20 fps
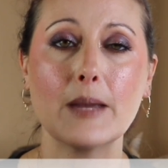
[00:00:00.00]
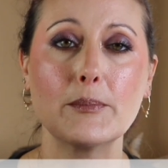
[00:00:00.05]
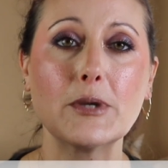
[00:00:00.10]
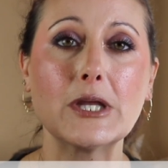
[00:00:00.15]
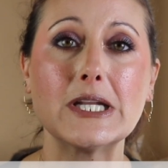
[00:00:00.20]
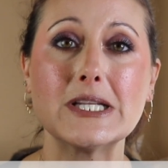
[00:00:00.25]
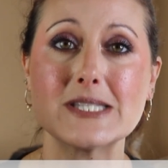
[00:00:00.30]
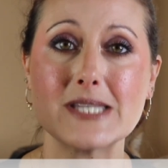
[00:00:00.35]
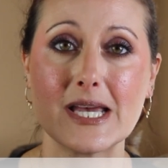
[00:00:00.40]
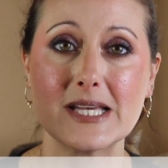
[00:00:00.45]
I'm
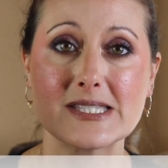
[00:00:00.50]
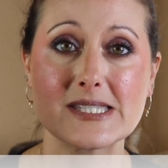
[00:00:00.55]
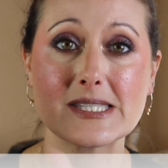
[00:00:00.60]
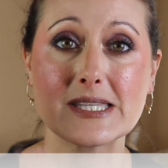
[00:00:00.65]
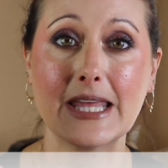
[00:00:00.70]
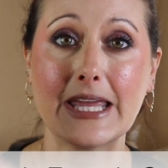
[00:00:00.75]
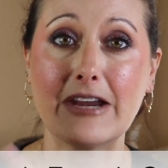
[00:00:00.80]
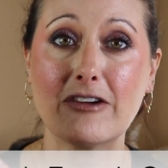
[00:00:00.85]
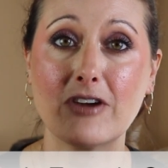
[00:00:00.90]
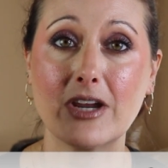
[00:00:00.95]
gonna test
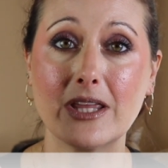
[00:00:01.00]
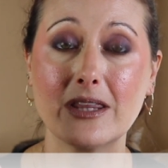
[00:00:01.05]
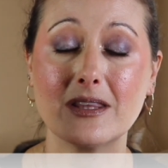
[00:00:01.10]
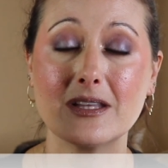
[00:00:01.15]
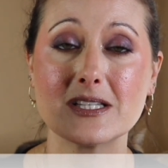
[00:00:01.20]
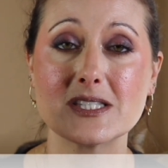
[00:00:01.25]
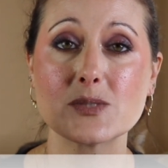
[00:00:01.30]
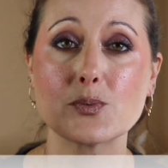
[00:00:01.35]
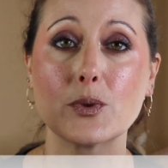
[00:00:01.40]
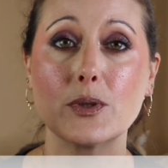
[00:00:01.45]
layering
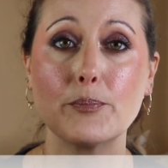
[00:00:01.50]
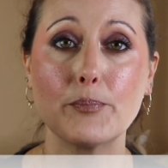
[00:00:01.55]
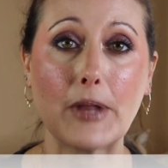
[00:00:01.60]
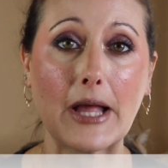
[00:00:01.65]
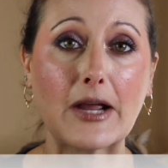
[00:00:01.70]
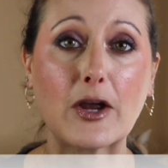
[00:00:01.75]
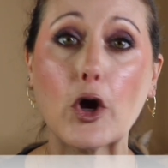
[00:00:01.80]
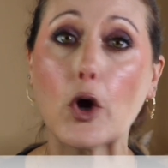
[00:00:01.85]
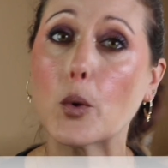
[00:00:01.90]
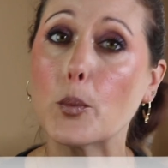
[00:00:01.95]
this with
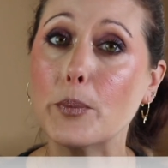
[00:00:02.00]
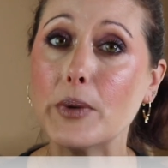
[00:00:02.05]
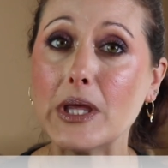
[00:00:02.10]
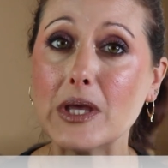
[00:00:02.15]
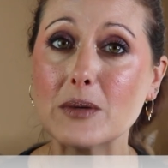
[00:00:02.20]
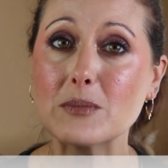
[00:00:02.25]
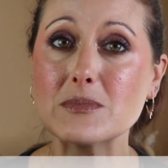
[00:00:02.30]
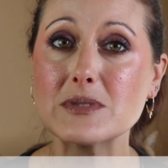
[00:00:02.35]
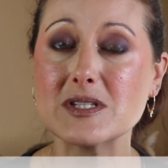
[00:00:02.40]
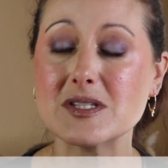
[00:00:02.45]
black
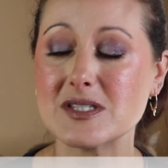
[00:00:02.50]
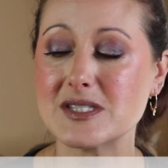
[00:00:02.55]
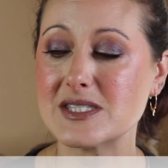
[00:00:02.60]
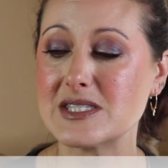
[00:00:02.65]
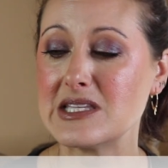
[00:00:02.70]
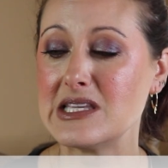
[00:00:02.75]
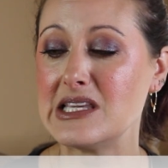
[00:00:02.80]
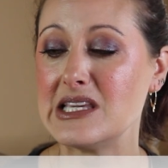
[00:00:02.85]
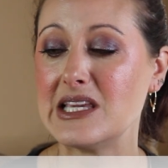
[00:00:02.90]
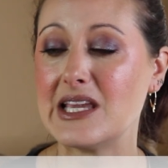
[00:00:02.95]
opium to
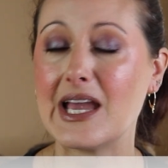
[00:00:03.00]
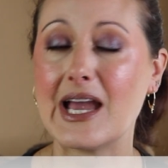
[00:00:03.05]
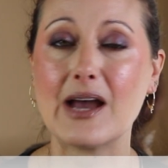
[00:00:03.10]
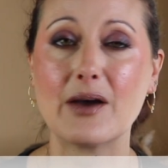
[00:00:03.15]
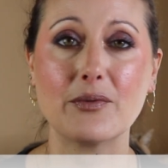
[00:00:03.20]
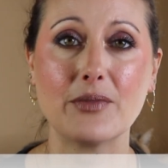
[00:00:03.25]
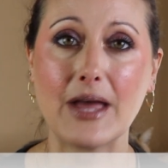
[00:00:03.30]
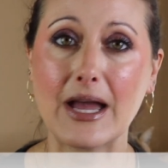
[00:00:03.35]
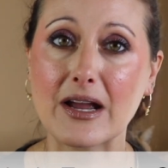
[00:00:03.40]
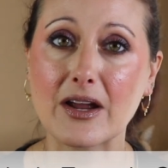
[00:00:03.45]
see
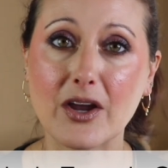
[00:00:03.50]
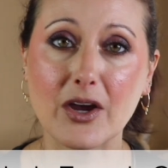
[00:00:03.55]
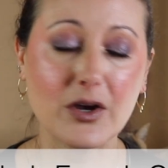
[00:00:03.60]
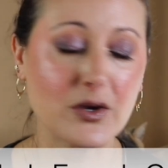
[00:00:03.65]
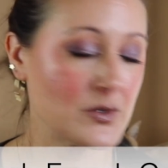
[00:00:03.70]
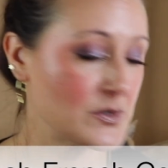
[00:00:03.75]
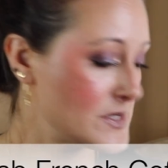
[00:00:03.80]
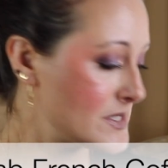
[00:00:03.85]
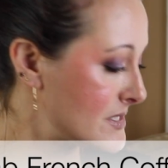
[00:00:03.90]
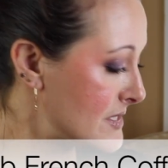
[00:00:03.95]
how that
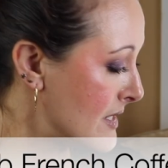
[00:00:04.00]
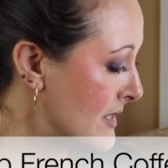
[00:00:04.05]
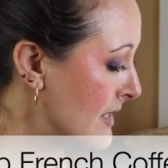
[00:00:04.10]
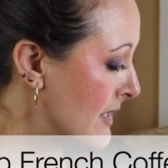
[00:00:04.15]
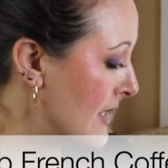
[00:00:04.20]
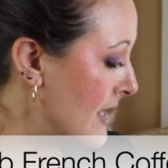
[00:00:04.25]
goes.